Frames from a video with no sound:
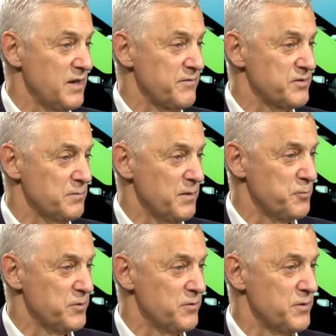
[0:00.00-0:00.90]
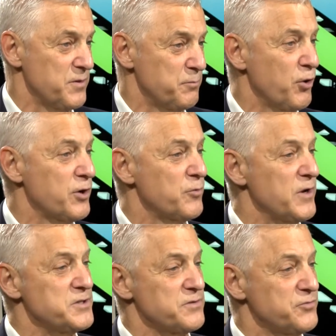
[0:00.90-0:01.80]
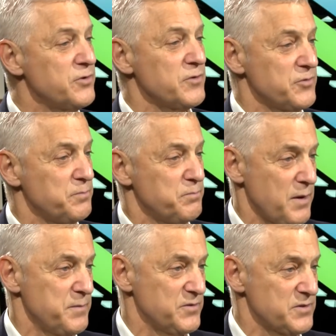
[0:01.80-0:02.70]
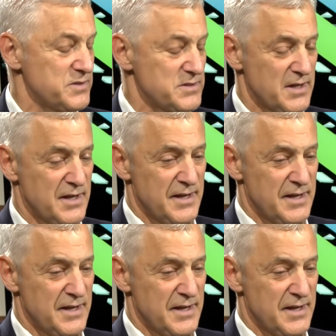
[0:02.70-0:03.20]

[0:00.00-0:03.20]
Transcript: have to come up with the broad range of service propositions.